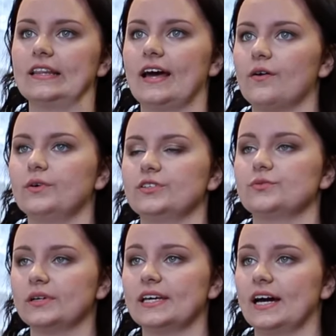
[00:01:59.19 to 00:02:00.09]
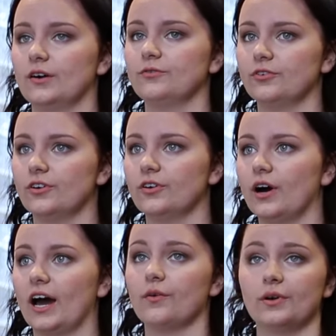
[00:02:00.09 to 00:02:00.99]
that was really
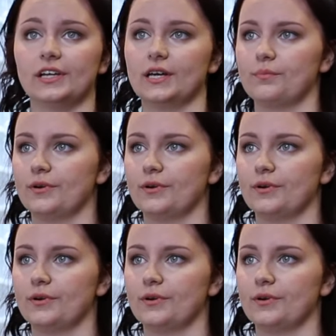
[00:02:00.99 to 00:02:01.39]
helpful. I really